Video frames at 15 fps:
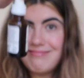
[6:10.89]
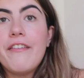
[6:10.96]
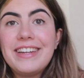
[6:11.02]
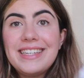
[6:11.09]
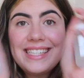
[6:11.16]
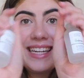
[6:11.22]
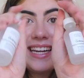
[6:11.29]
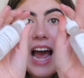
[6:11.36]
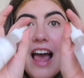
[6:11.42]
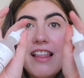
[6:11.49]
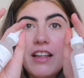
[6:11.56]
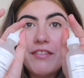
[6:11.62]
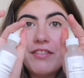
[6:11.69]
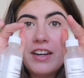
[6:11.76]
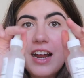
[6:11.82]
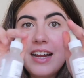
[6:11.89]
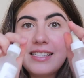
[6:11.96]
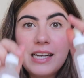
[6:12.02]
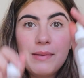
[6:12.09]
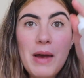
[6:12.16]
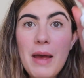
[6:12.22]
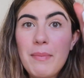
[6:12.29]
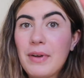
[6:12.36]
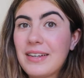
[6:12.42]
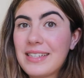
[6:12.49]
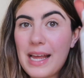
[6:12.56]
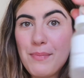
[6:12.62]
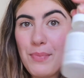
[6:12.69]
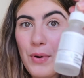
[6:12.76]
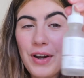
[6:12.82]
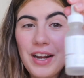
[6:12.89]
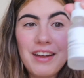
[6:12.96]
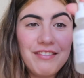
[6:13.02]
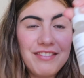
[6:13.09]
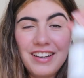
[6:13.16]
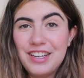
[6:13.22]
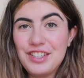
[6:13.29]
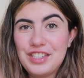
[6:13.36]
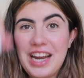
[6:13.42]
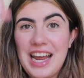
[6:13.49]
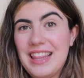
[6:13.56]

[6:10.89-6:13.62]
Obviously I love the niacinamide because I bought it, finished it,